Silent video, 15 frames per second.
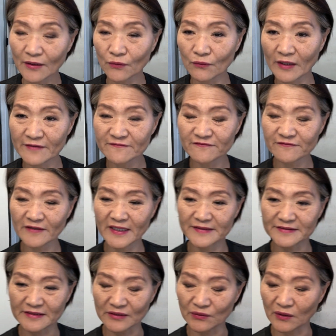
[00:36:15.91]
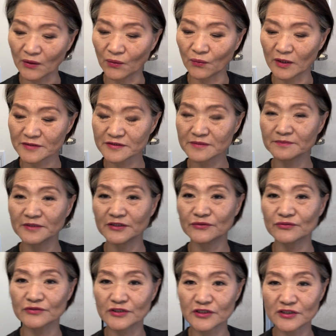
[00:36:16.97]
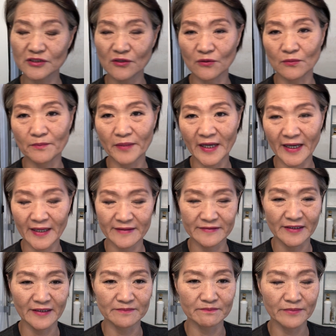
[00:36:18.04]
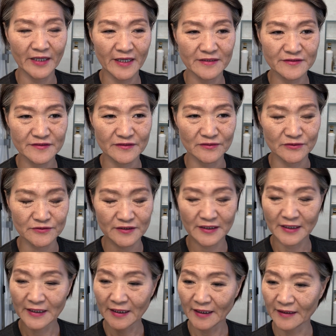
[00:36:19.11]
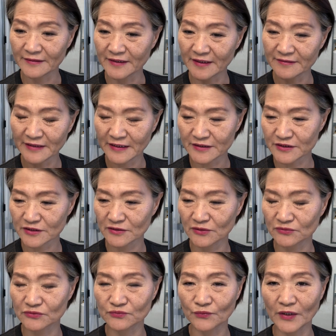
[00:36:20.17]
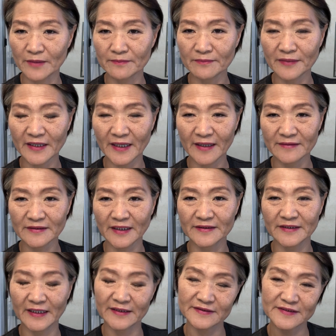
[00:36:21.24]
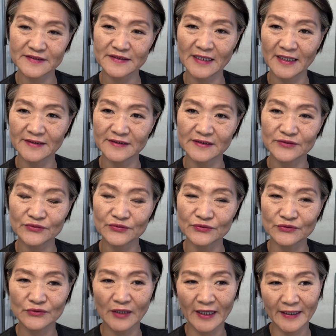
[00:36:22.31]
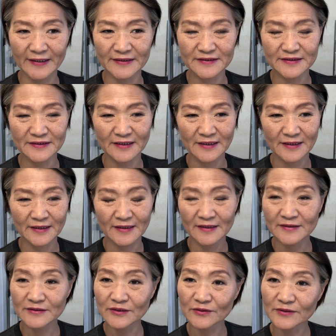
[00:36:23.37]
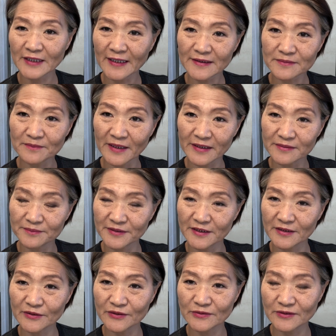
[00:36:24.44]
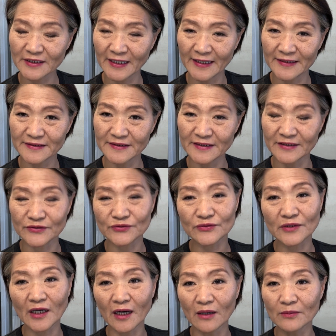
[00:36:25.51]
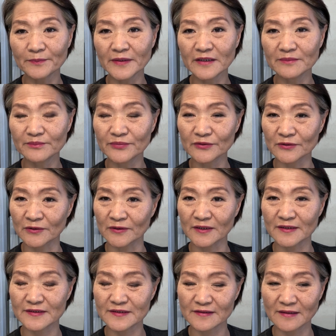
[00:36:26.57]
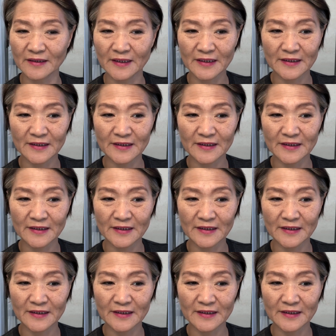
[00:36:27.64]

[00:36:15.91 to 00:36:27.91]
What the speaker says: One friend wants me to show pen and pencils, and then I showed one pen and I started to write. So that might be a good idea to copy books.